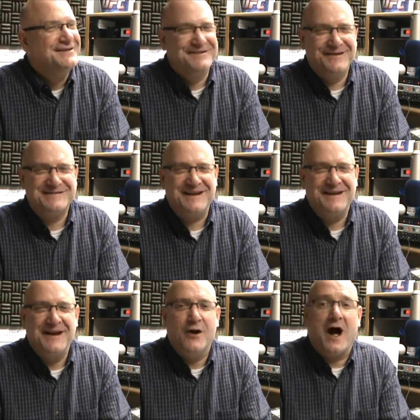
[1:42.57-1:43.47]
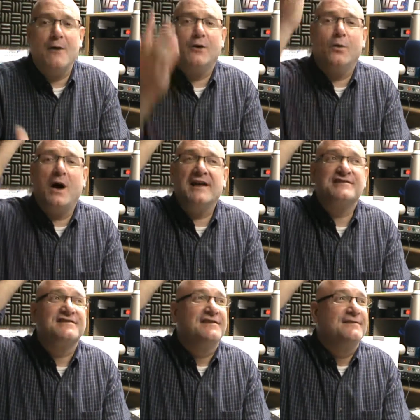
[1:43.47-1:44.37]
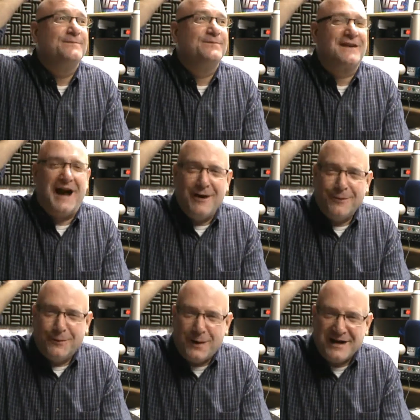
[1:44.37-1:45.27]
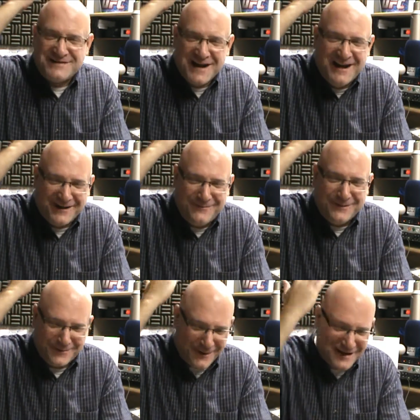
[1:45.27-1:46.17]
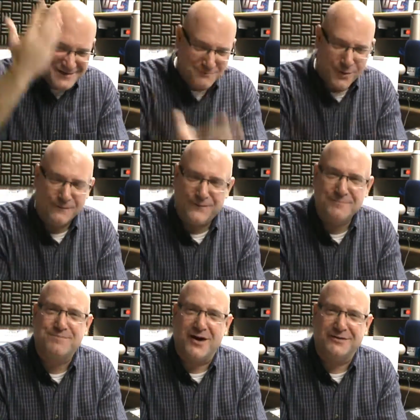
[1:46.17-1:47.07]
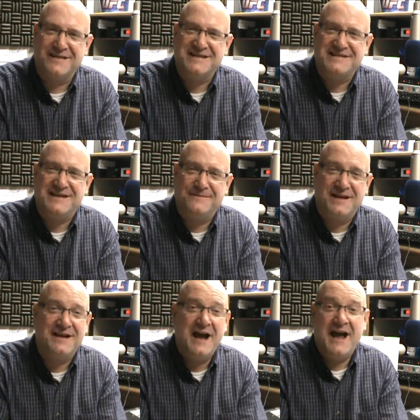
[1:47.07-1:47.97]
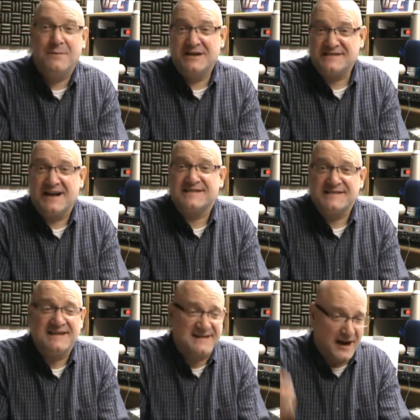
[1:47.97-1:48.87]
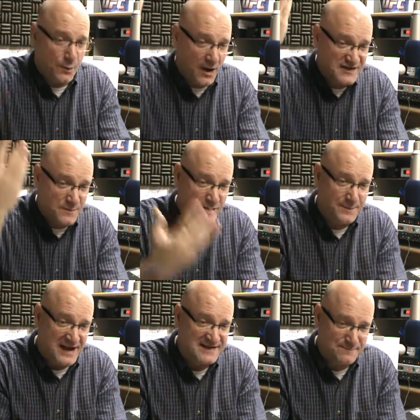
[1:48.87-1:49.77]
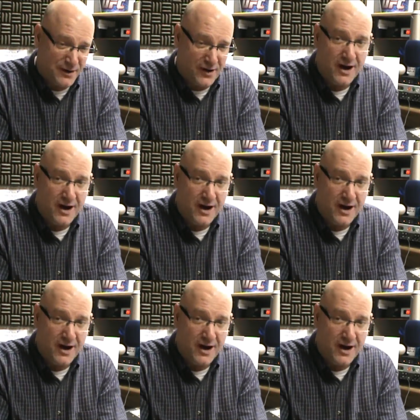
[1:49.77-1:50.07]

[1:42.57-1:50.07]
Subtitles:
Notice that? I will watch more football on the TV, and when it's out of season, I'll watch more baseball.